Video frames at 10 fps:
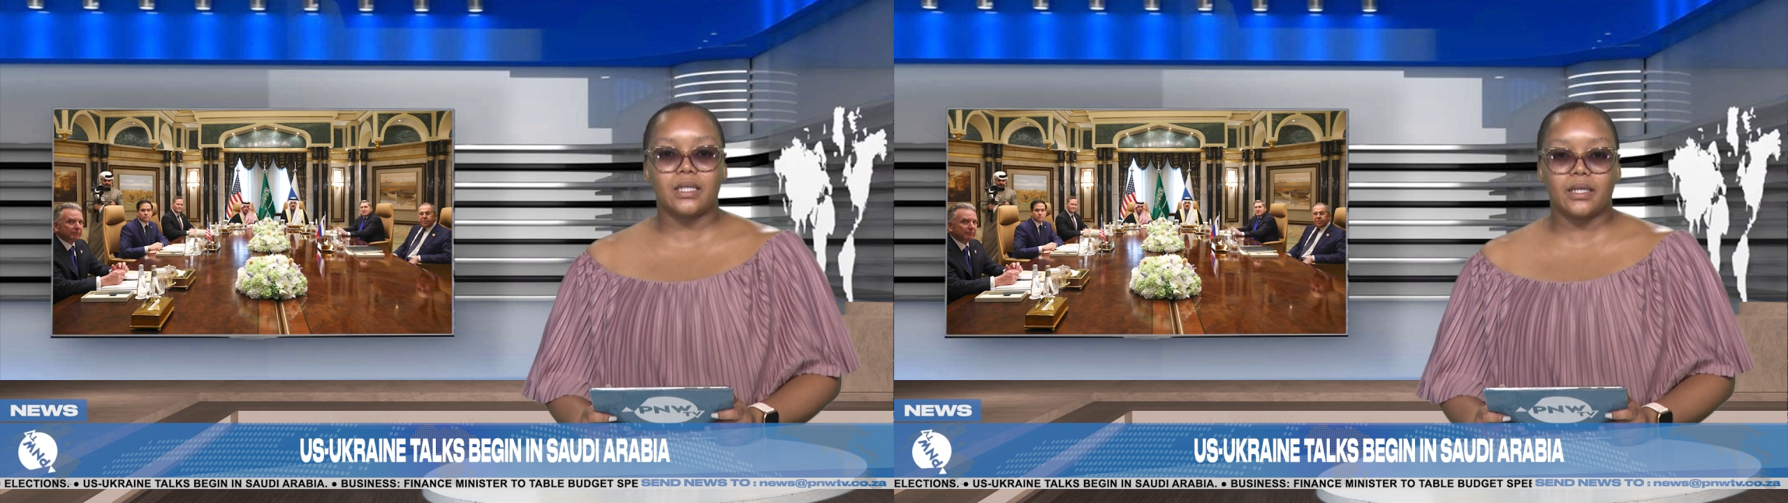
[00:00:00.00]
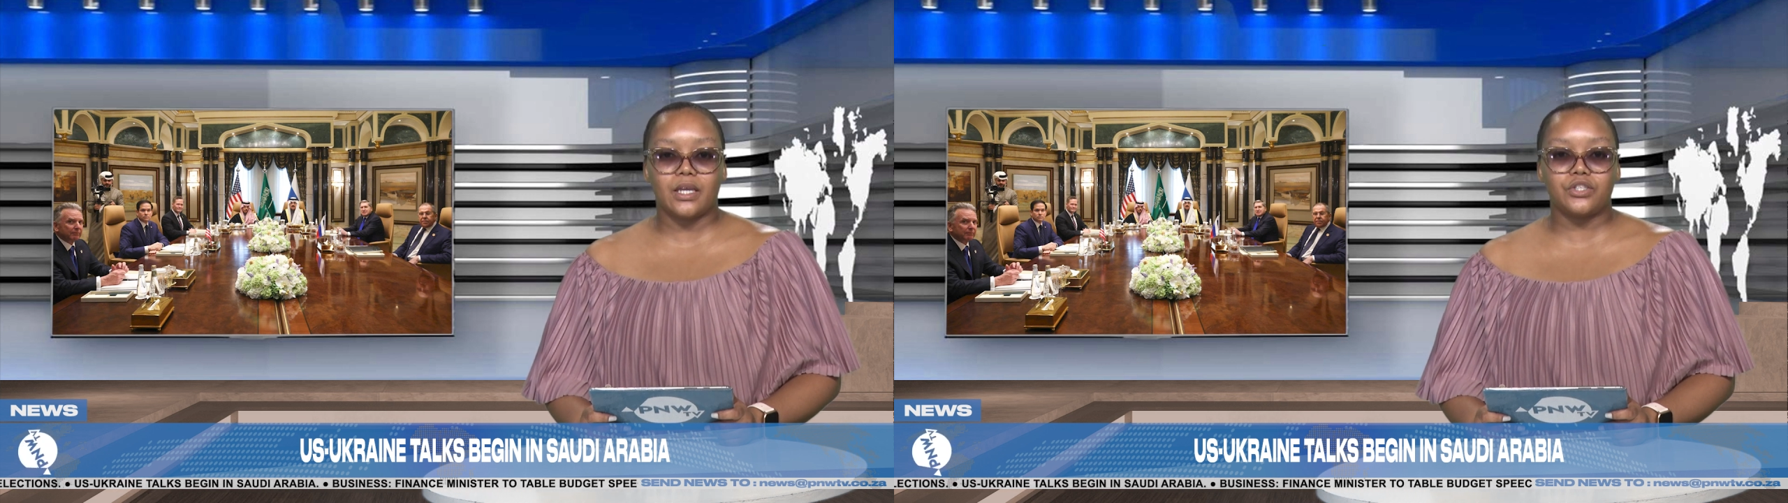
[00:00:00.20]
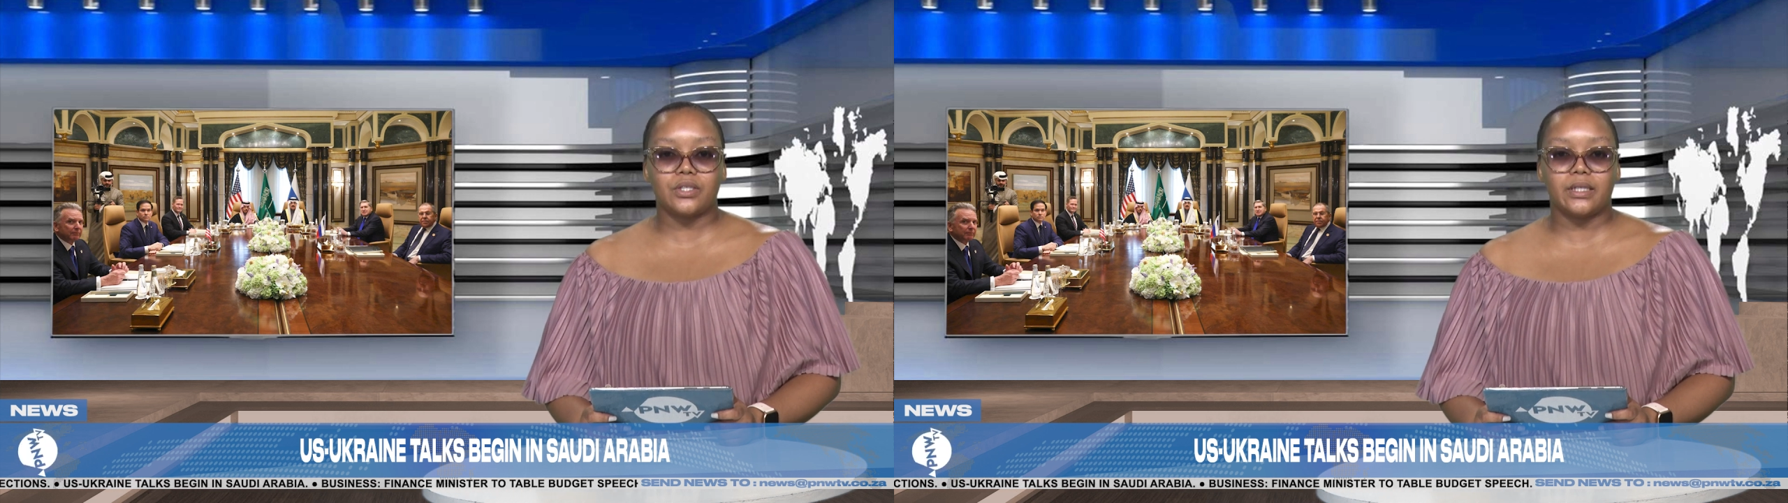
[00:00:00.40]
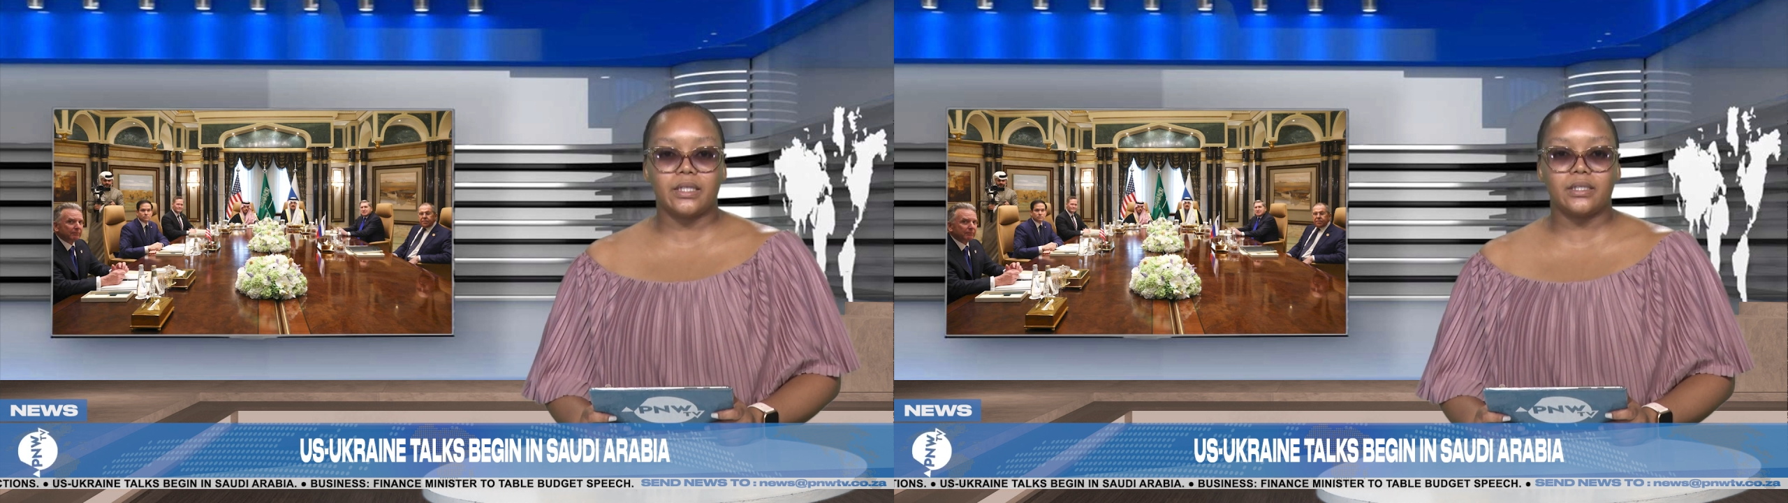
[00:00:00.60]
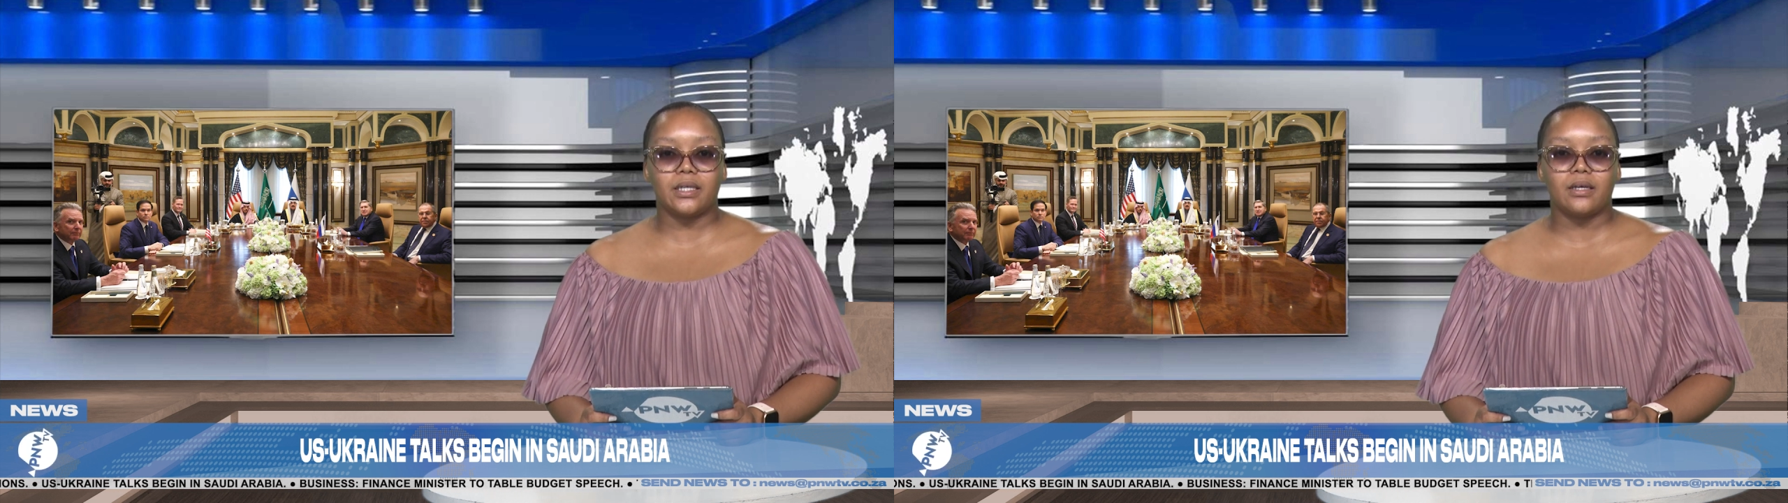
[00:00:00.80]
delegation
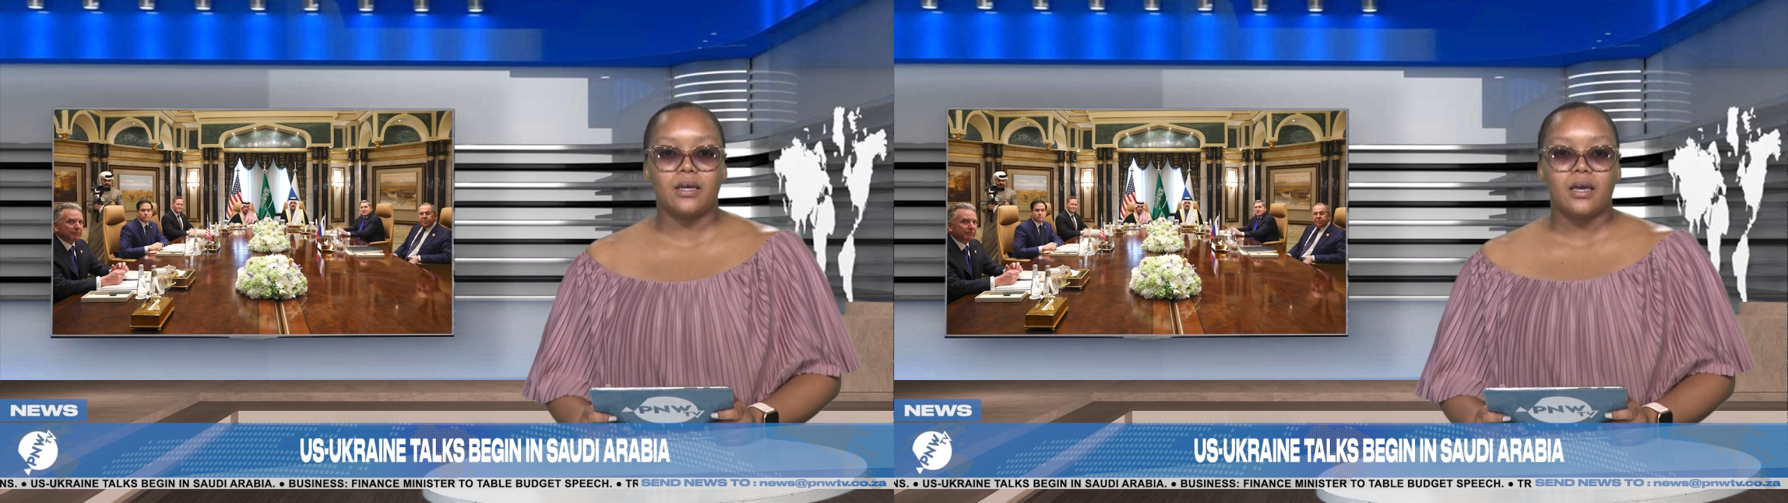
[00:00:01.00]
leader